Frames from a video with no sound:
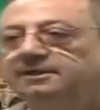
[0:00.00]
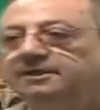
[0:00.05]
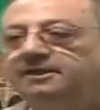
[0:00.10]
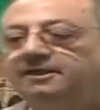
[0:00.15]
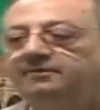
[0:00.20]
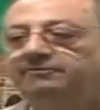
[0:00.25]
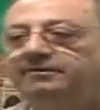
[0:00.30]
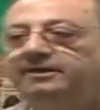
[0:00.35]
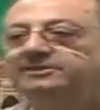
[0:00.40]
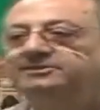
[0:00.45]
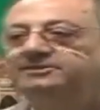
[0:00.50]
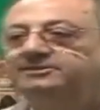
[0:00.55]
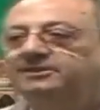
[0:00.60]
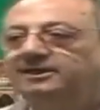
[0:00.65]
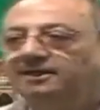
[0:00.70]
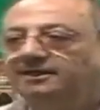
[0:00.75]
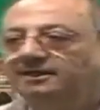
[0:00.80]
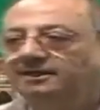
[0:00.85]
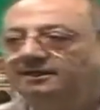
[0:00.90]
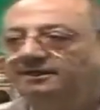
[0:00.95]
If I
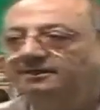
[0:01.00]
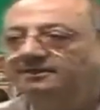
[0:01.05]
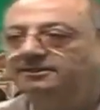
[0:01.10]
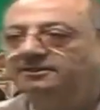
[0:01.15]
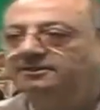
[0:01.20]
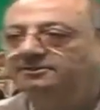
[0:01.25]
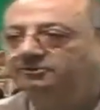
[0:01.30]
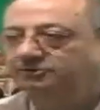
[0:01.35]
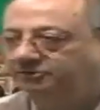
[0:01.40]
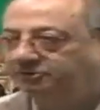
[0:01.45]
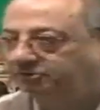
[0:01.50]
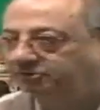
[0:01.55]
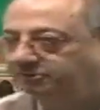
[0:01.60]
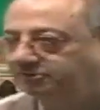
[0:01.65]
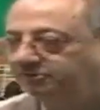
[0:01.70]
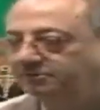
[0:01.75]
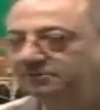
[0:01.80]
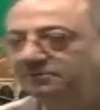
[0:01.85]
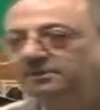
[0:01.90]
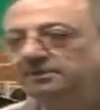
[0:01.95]
say to
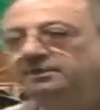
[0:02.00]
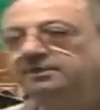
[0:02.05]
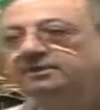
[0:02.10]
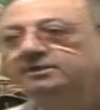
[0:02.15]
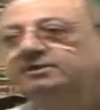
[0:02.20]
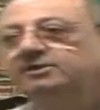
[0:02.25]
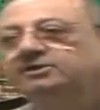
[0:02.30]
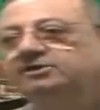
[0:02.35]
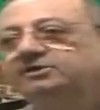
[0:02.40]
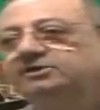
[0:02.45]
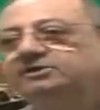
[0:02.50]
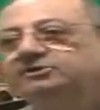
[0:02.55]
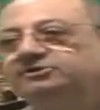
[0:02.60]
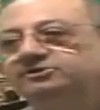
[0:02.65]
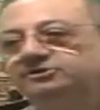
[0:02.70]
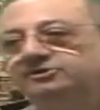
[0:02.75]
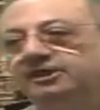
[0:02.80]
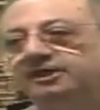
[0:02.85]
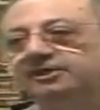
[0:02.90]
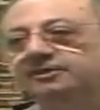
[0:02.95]
you,
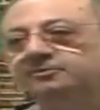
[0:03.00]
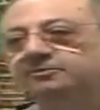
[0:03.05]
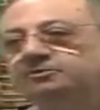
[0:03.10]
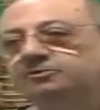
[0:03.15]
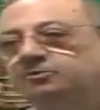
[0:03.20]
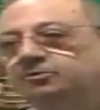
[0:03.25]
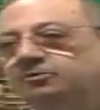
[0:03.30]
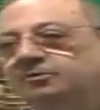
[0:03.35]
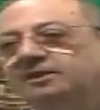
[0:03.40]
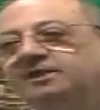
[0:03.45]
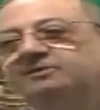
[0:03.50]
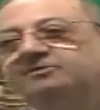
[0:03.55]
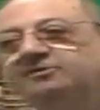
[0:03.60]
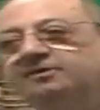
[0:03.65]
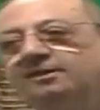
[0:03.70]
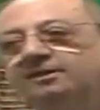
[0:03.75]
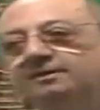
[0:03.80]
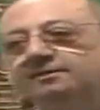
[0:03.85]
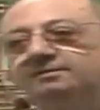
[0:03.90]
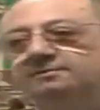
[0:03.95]
Sharibtu
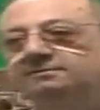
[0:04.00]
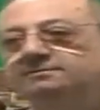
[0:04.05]
literal.